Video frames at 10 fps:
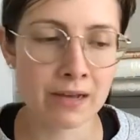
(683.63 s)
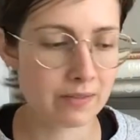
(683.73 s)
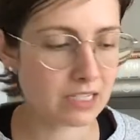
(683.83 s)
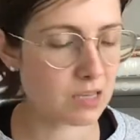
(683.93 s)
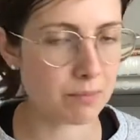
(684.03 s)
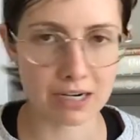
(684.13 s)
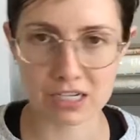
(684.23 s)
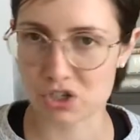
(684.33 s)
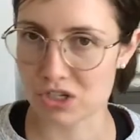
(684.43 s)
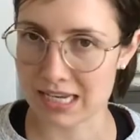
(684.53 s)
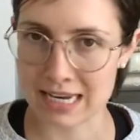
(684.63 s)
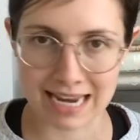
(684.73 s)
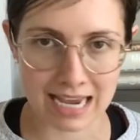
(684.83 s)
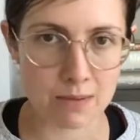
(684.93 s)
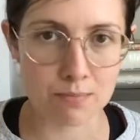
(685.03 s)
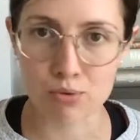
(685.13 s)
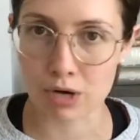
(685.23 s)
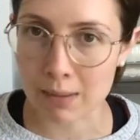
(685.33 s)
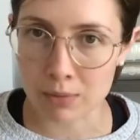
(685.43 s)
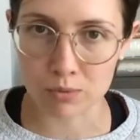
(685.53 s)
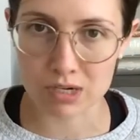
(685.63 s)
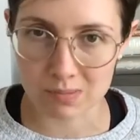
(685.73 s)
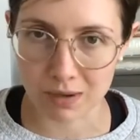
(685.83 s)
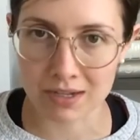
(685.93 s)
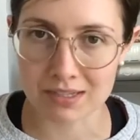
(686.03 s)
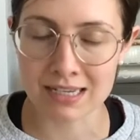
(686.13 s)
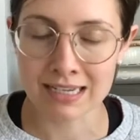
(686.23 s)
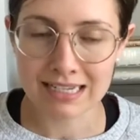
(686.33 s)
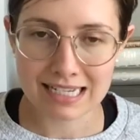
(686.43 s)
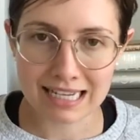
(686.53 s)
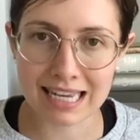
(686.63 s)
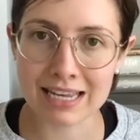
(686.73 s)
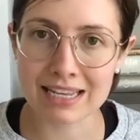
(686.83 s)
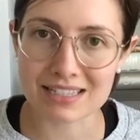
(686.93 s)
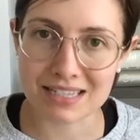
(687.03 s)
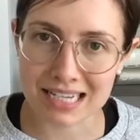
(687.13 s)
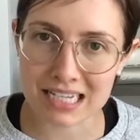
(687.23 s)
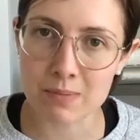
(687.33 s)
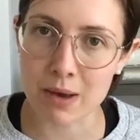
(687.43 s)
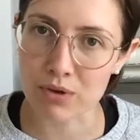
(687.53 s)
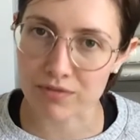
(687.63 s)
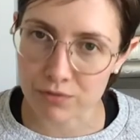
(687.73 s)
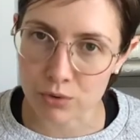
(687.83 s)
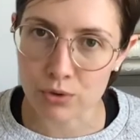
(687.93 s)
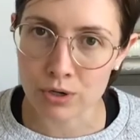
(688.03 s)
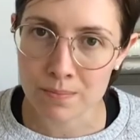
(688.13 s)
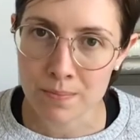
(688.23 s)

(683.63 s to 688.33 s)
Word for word: That's the body's just innate primal response to getting its needs met with food.